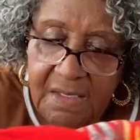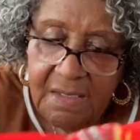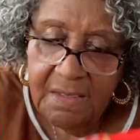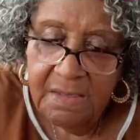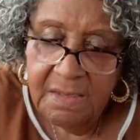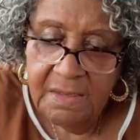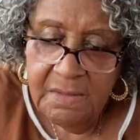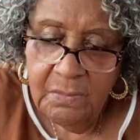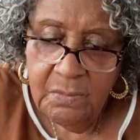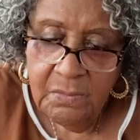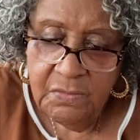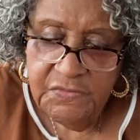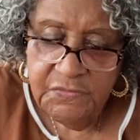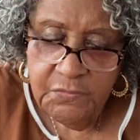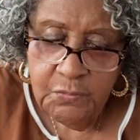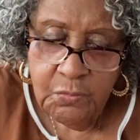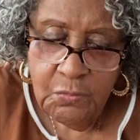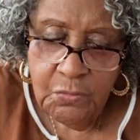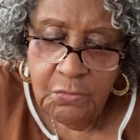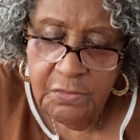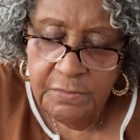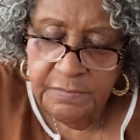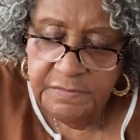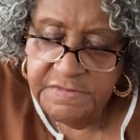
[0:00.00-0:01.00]
It was
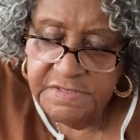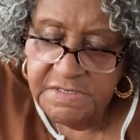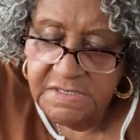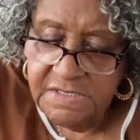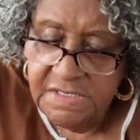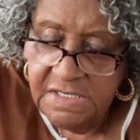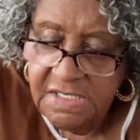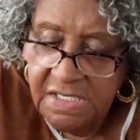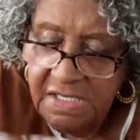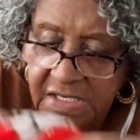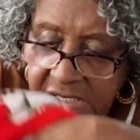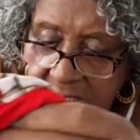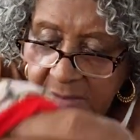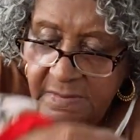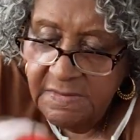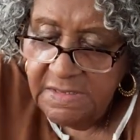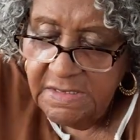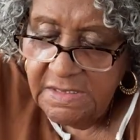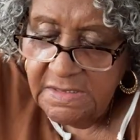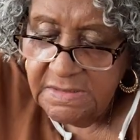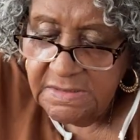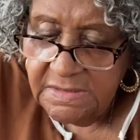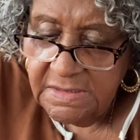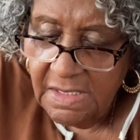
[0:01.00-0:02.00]
warm today. I
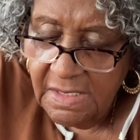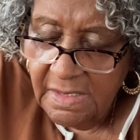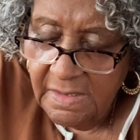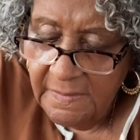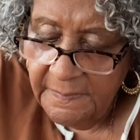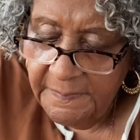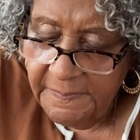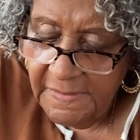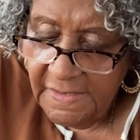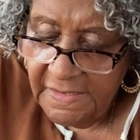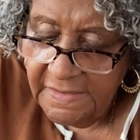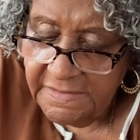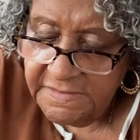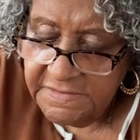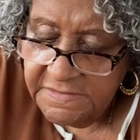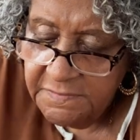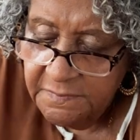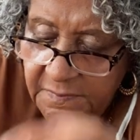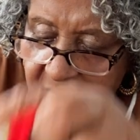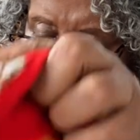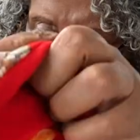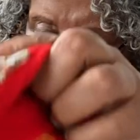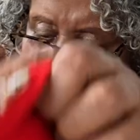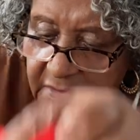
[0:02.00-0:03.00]
mean, it got up like to
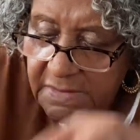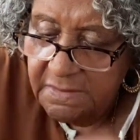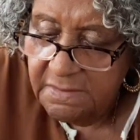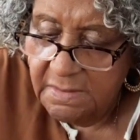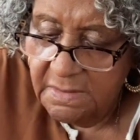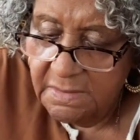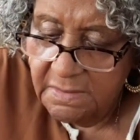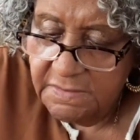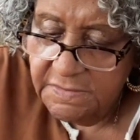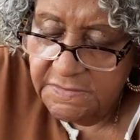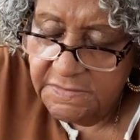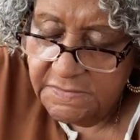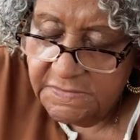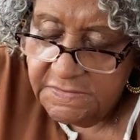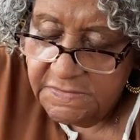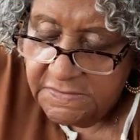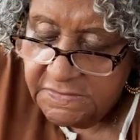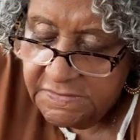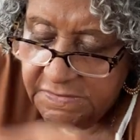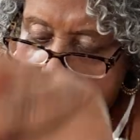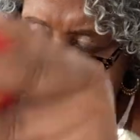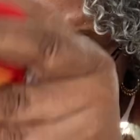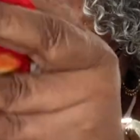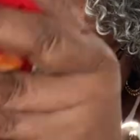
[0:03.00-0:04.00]
maybe,
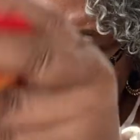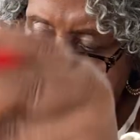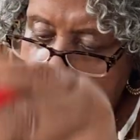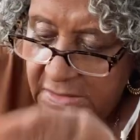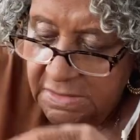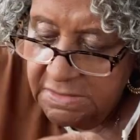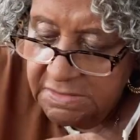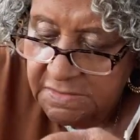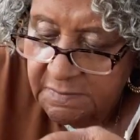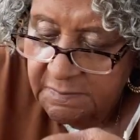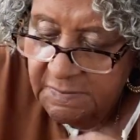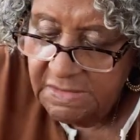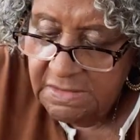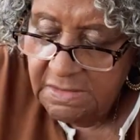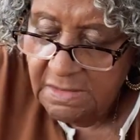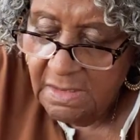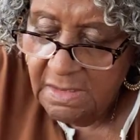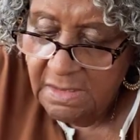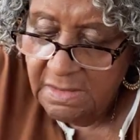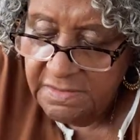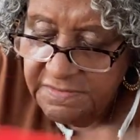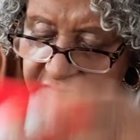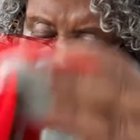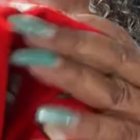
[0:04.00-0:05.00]
to my
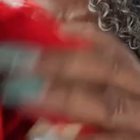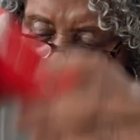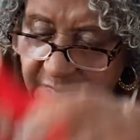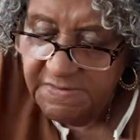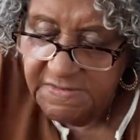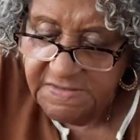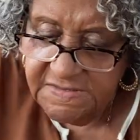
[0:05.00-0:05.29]
knowledge, maybe